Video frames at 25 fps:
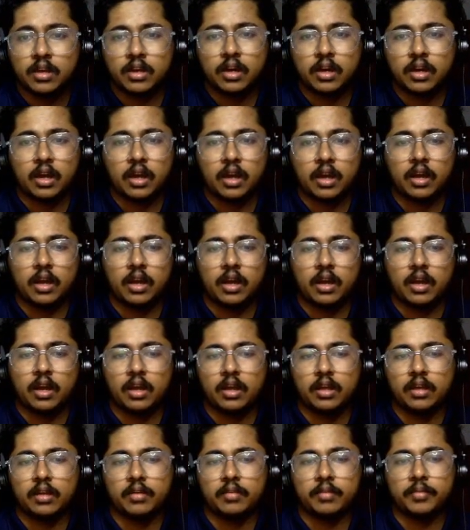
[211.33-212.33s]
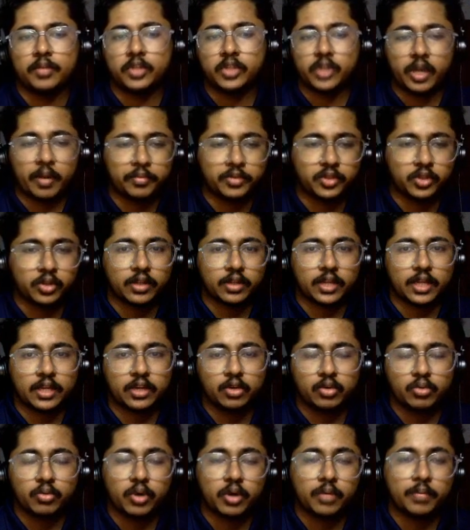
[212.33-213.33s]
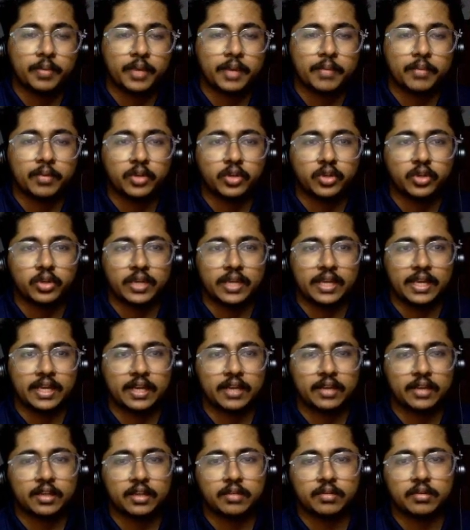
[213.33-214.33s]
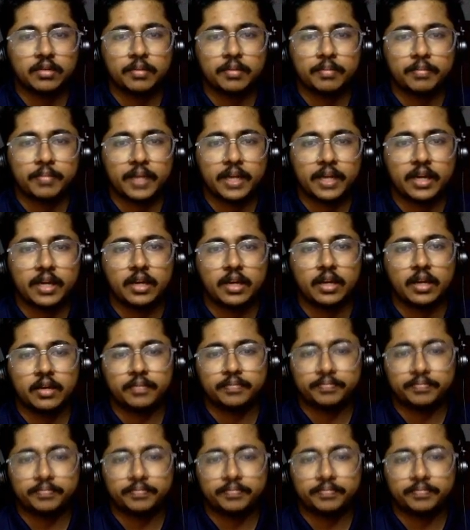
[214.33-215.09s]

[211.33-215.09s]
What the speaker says: I'm sure that you won't be able to hear it, but